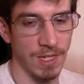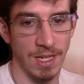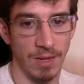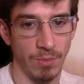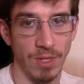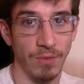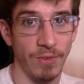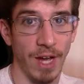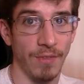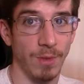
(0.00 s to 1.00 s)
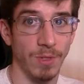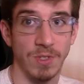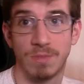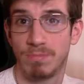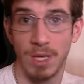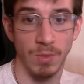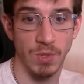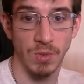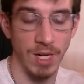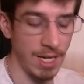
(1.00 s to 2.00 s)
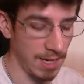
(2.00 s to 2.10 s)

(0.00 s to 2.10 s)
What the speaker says: I really found that it was great.